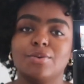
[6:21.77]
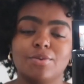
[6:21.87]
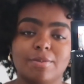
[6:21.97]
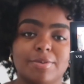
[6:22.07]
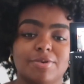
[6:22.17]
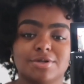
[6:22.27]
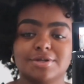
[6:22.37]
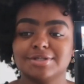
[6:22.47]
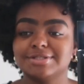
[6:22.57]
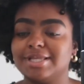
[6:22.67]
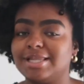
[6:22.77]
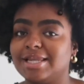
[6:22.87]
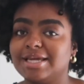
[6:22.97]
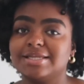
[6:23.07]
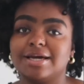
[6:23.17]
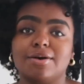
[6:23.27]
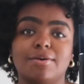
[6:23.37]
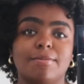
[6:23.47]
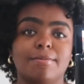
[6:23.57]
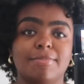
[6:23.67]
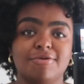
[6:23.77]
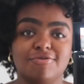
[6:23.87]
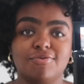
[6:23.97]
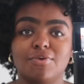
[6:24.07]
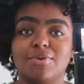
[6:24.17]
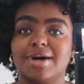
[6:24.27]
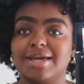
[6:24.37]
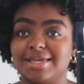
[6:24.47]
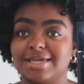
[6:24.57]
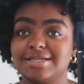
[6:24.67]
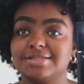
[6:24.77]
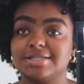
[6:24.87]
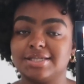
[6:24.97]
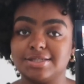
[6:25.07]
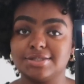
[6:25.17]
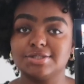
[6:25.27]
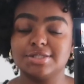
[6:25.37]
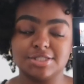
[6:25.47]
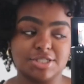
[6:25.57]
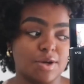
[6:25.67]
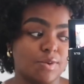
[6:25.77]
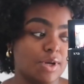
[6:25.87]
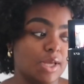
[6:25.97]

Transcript: all my products laid out before I get into the shower.